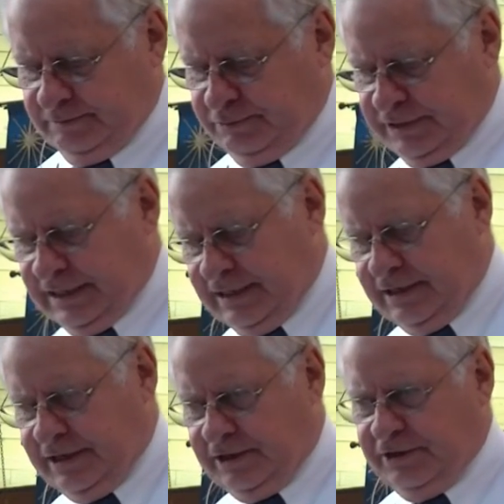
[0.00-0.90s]
Put that
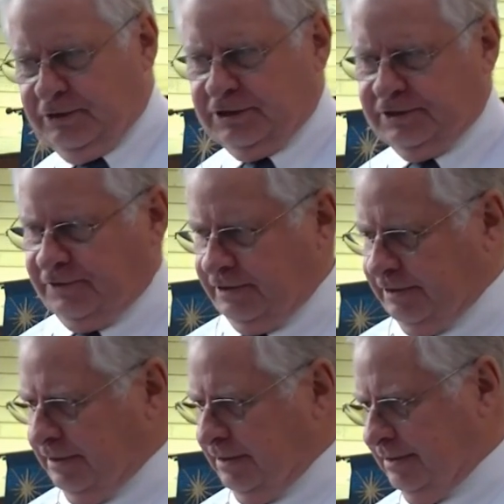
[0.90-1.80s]
on our notes for
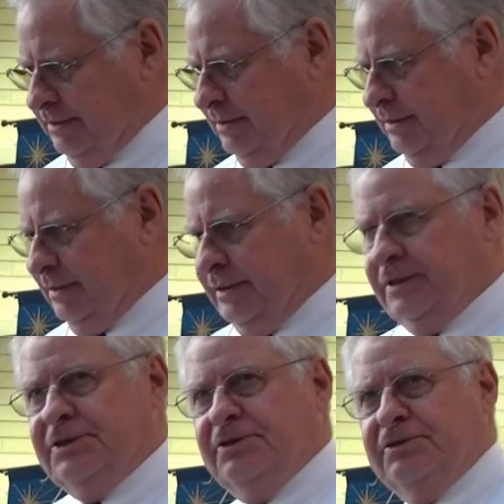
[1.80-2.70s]

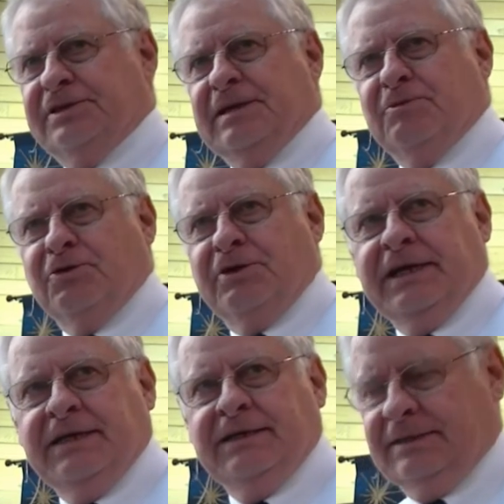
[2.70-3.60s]
Tuesday morning.